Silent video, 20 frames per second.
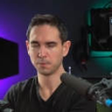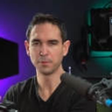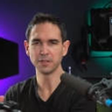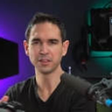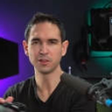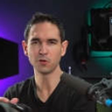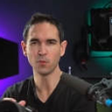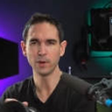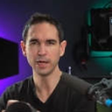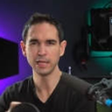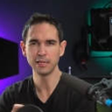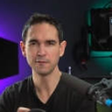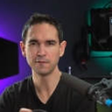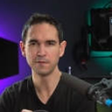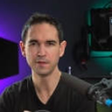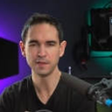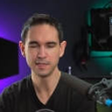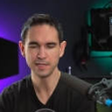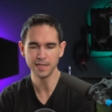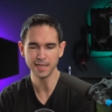But the way the
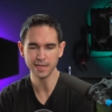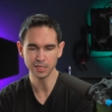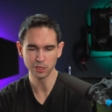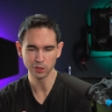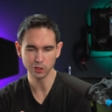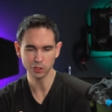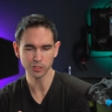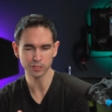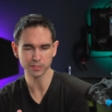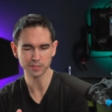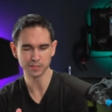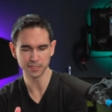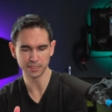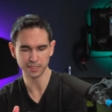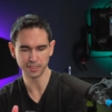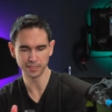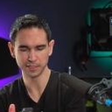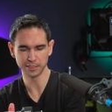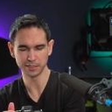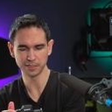vignetting looks
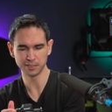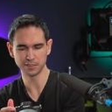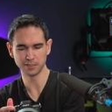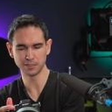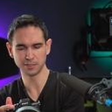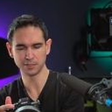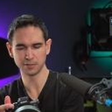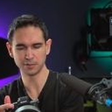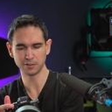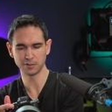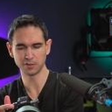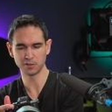is